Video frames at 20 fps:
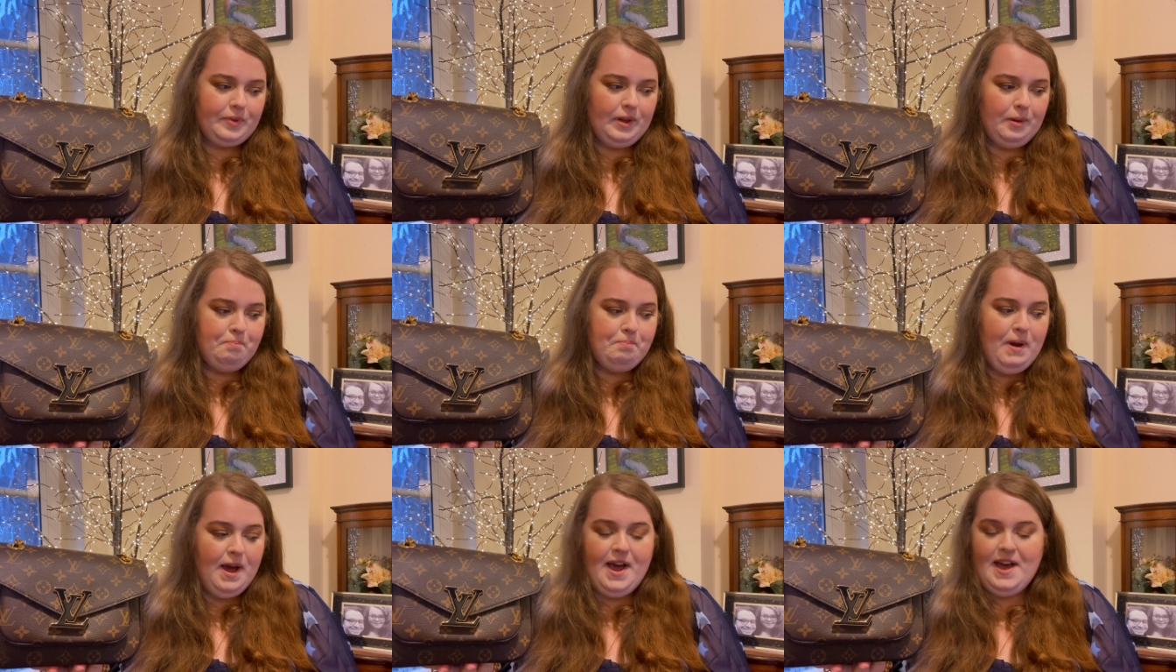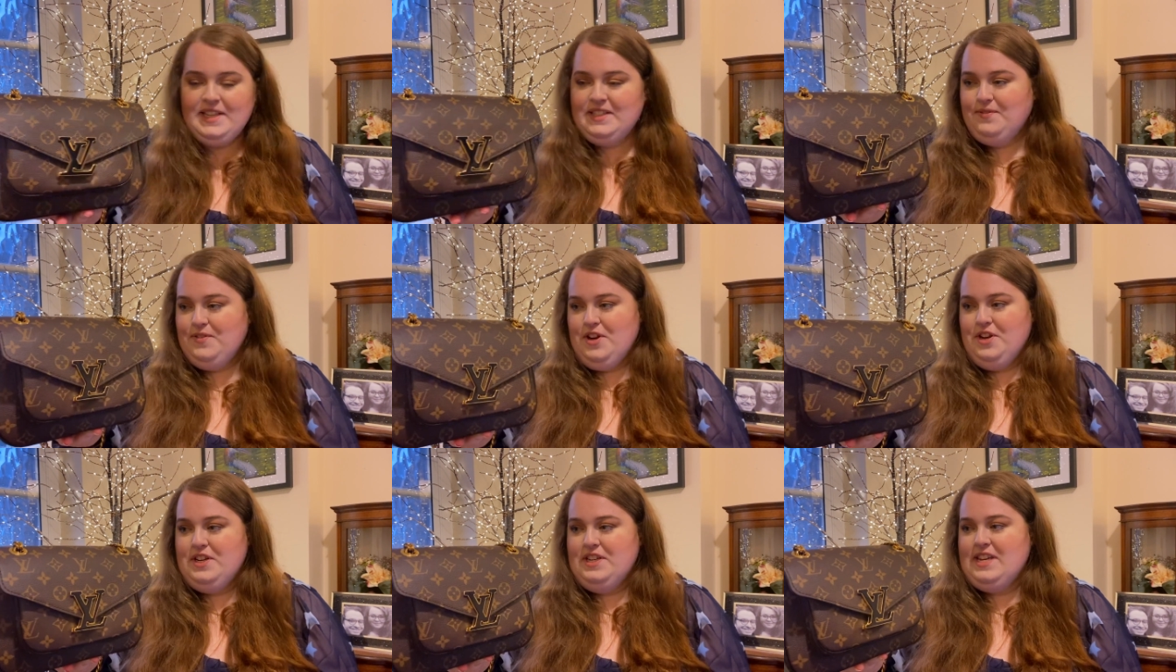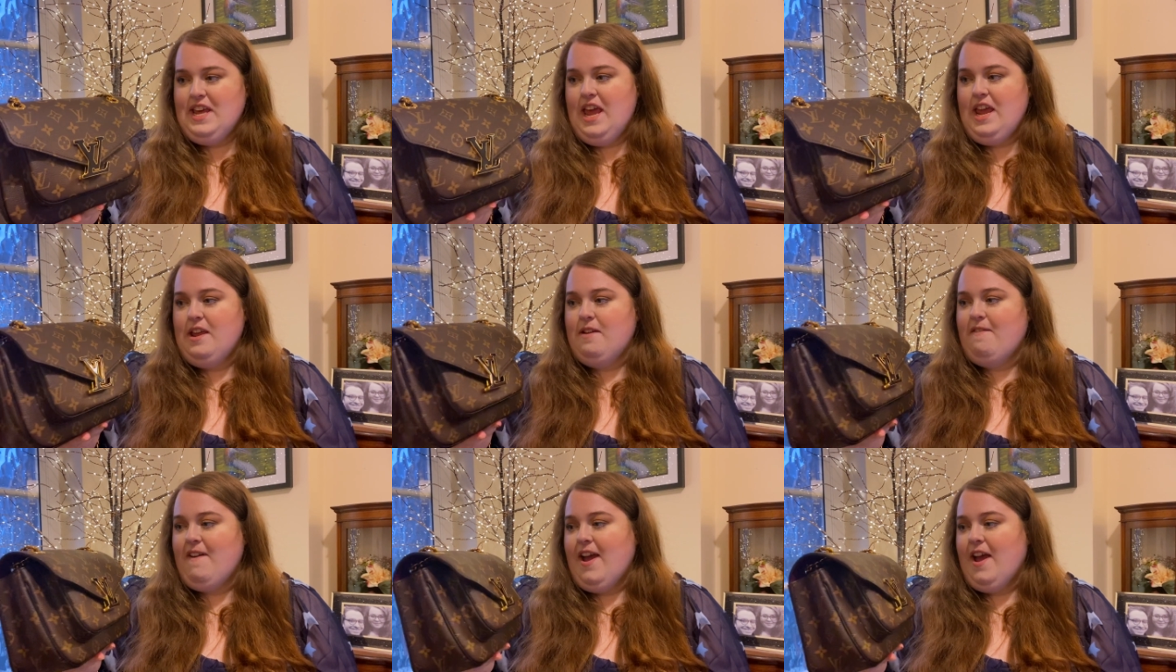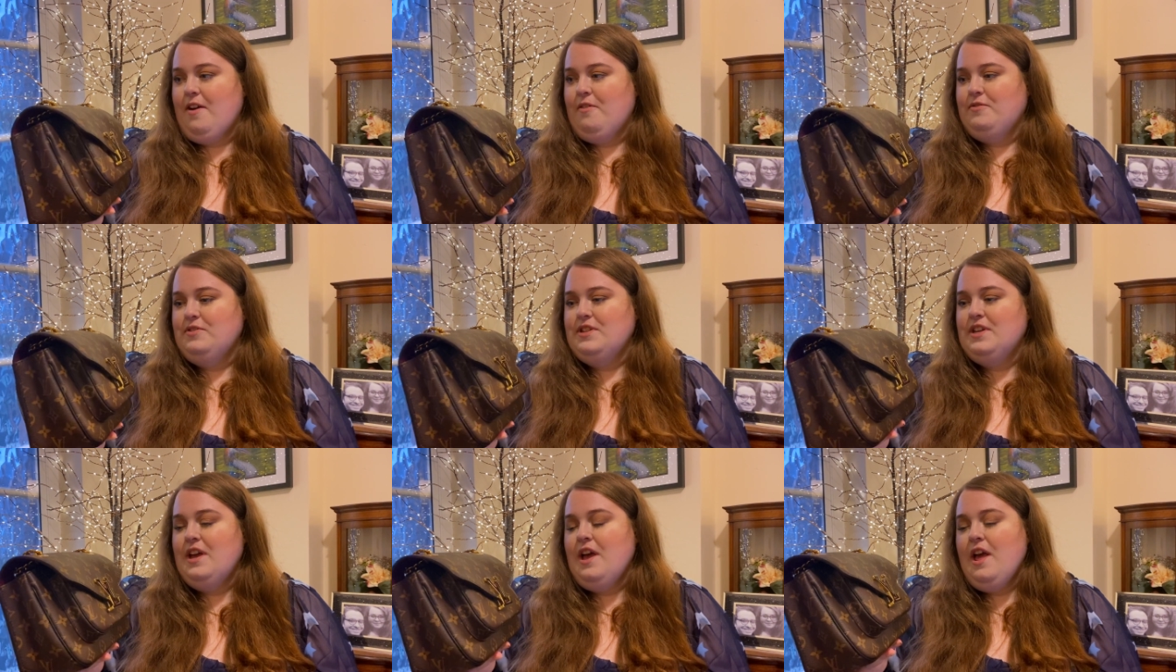purse for you to take
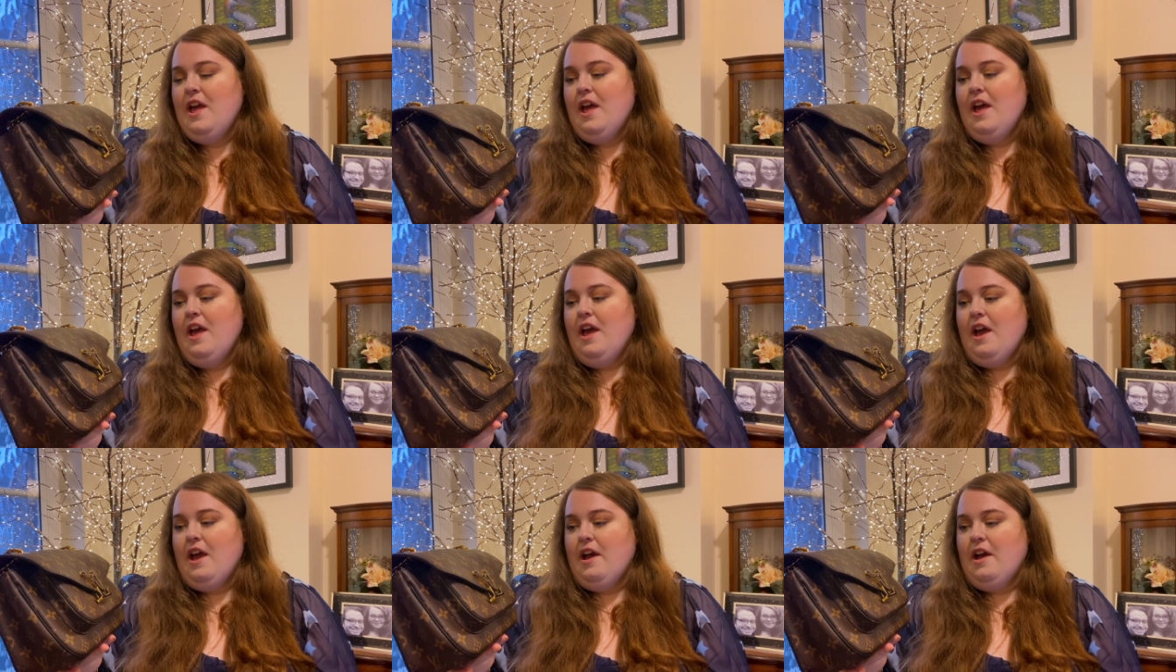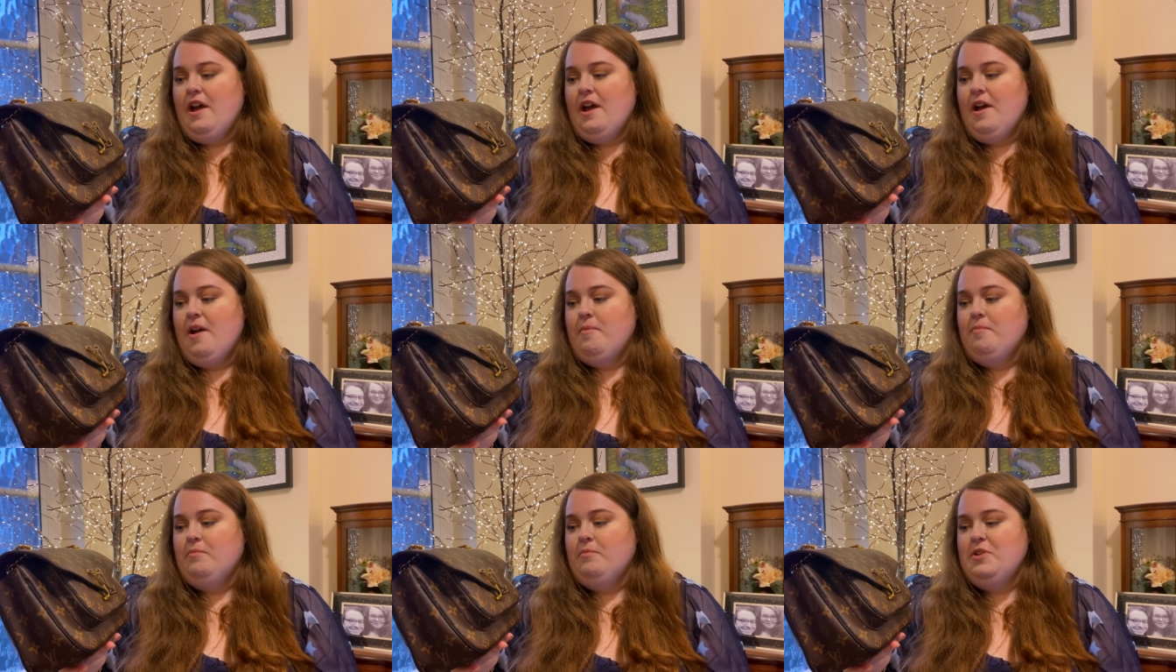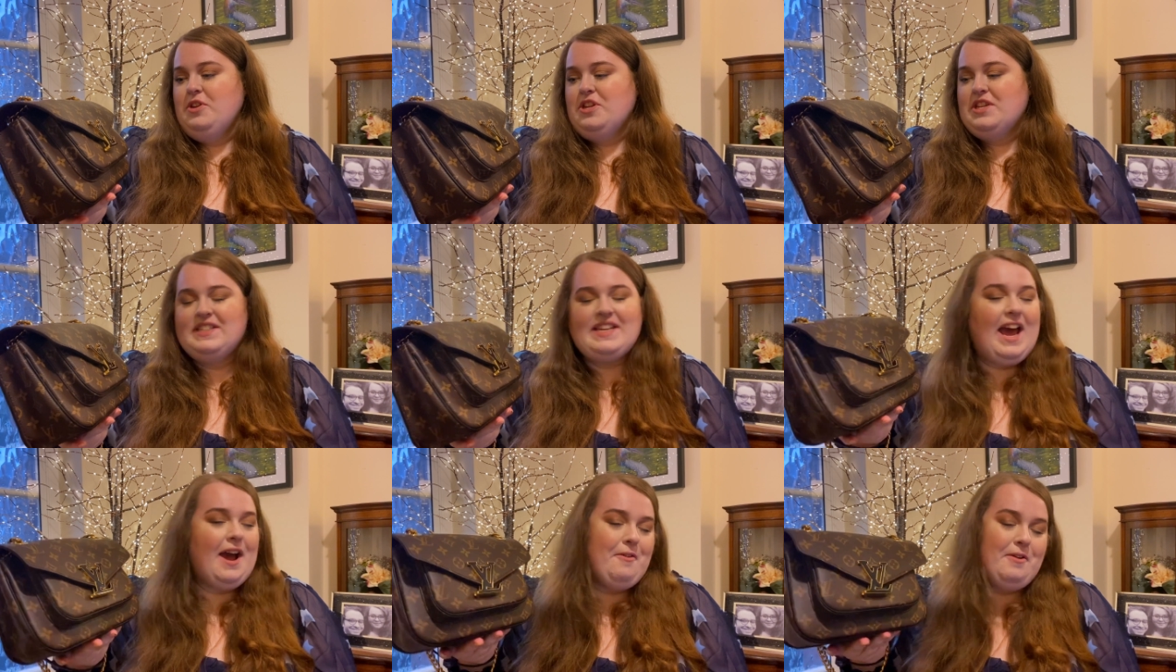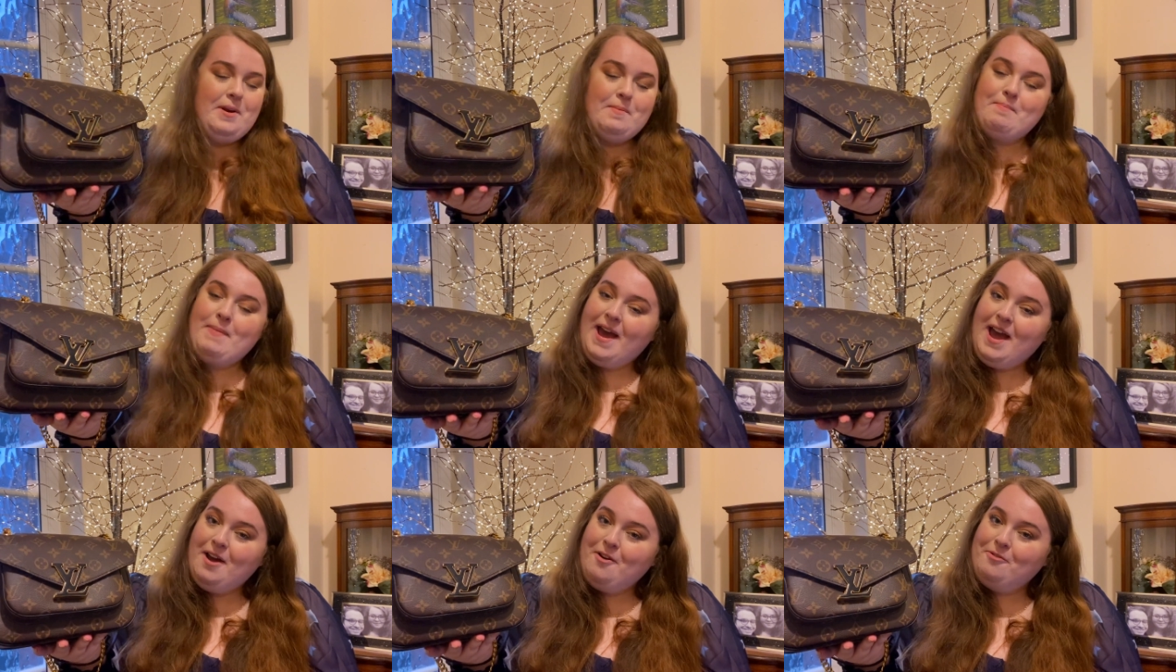around um, when you're just out and
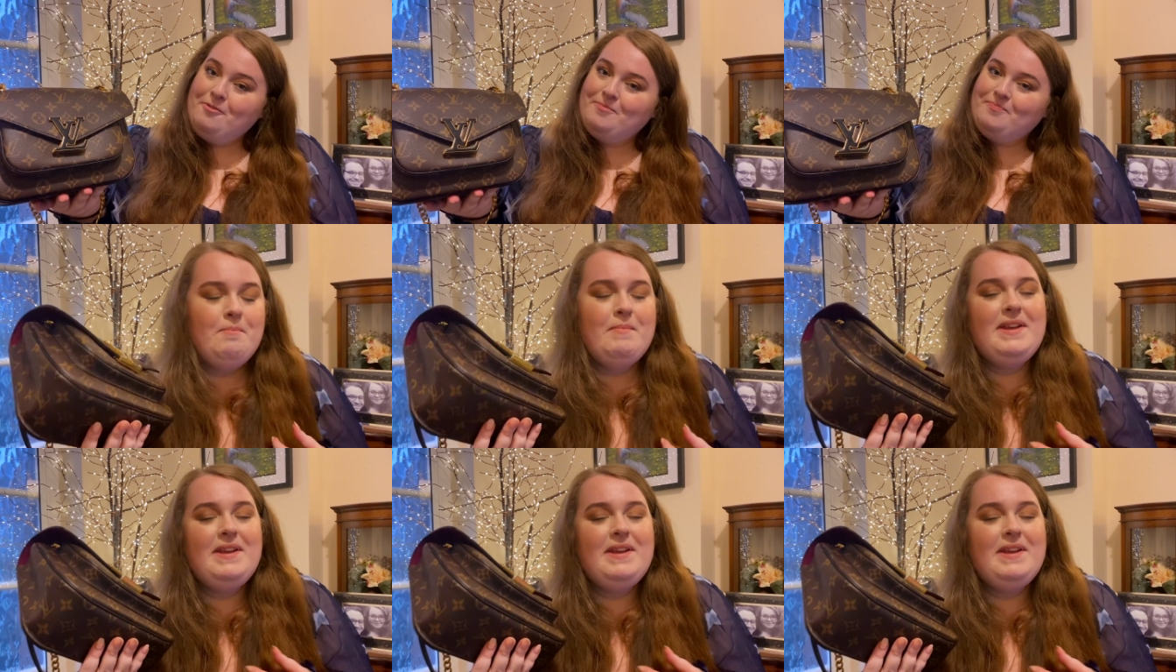about.